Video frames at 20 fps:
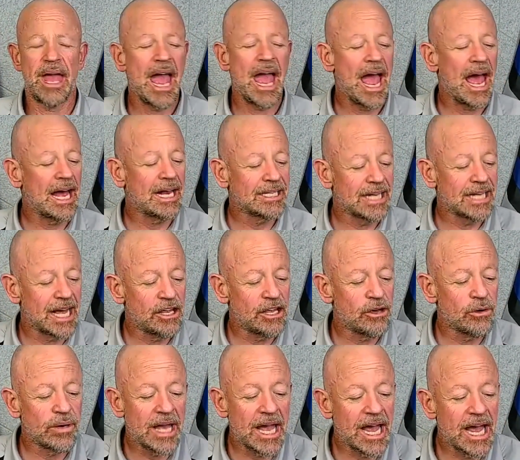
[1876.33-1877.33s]
And
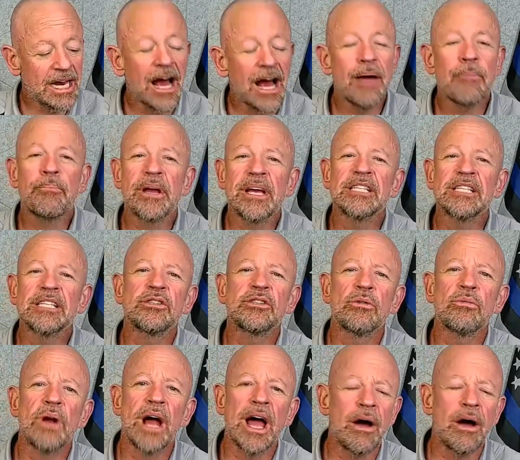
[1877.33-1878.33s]
you cannot be
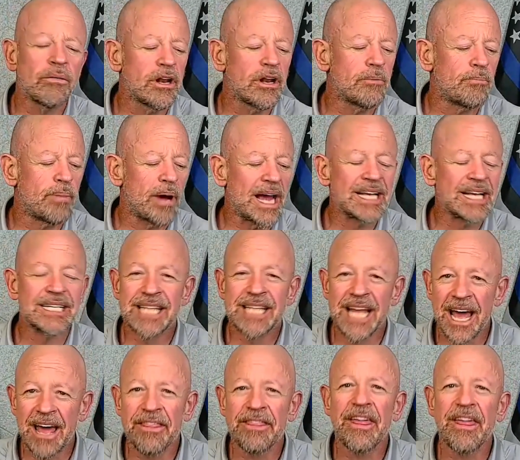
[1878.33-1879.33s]
surrounded by
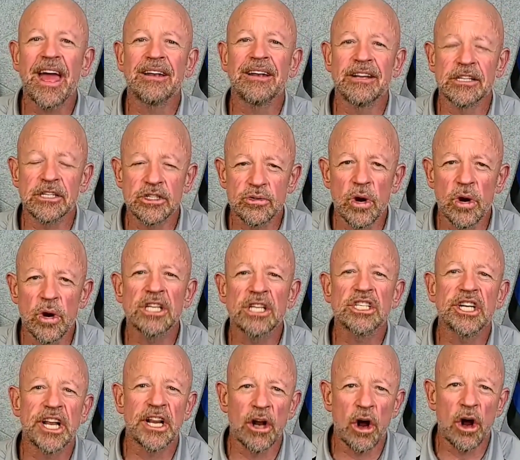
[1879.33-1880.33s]
death and
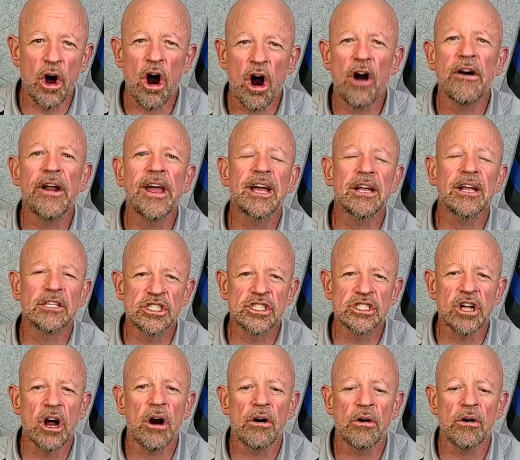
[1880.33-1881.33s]
destruction and heartache and
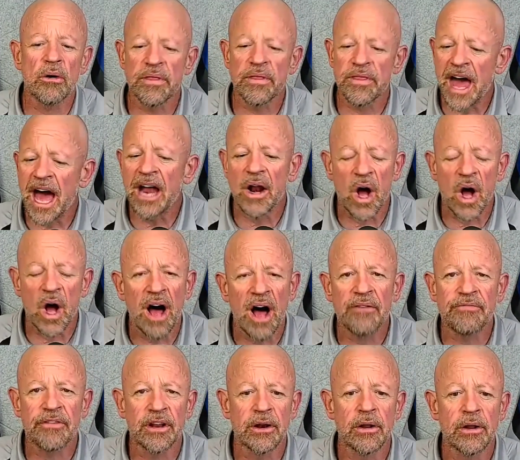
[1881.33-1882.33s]
sorrow that
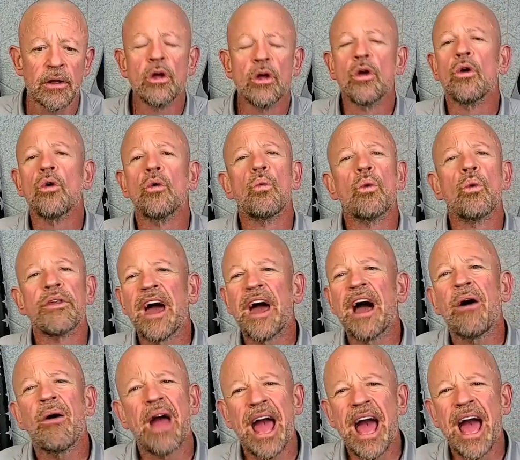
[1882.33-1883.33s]
often
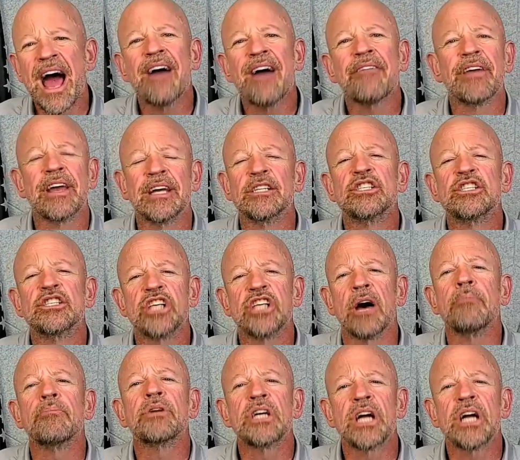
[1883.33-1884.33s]
without having
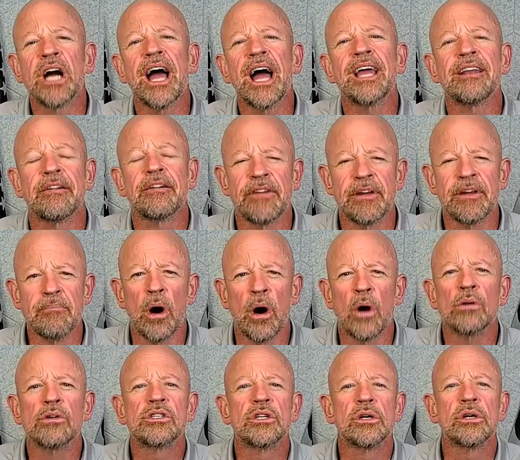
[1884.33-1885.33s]
some kind of
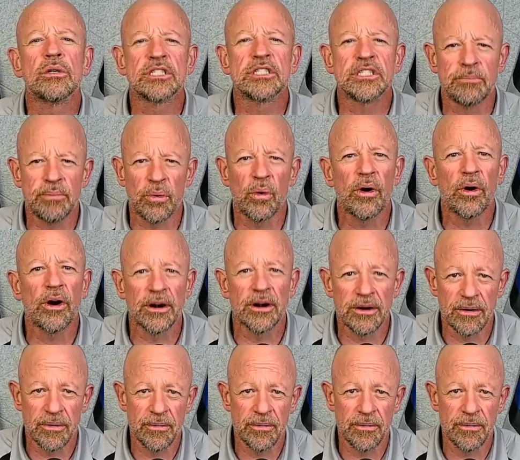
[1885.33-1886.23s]
emotional support.